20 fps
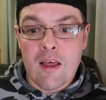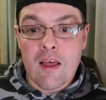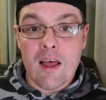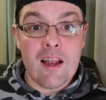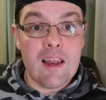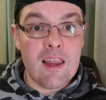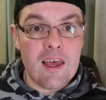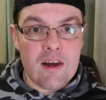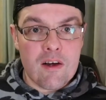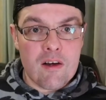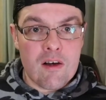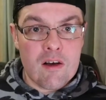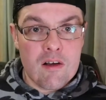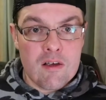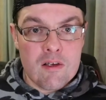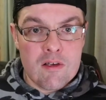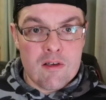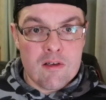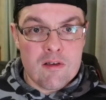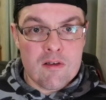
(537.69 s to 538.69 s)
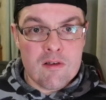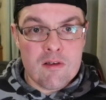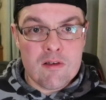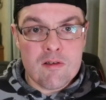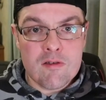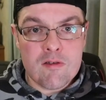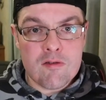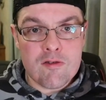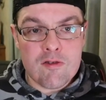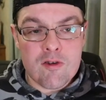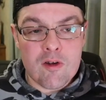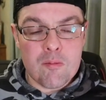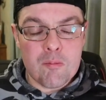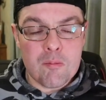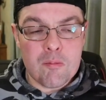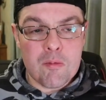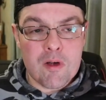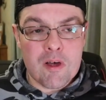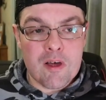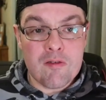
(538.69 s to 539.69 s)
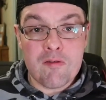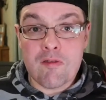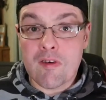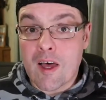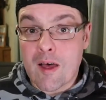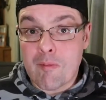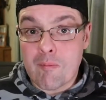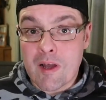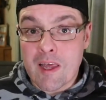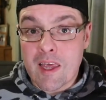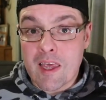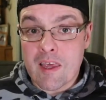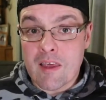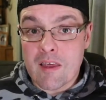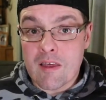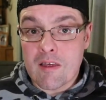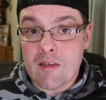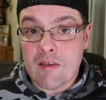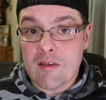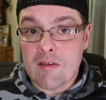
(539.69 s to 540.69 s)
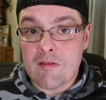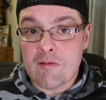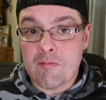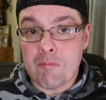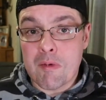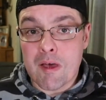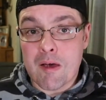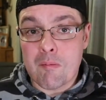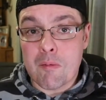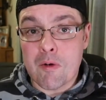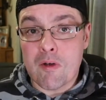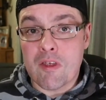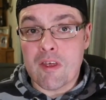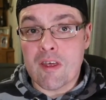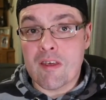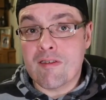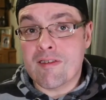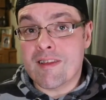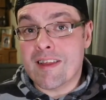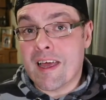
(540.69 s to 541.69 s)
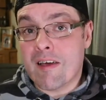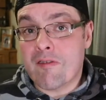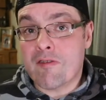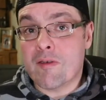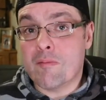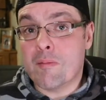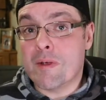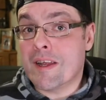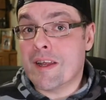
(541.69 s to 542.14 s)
a letter from a family member that has left him an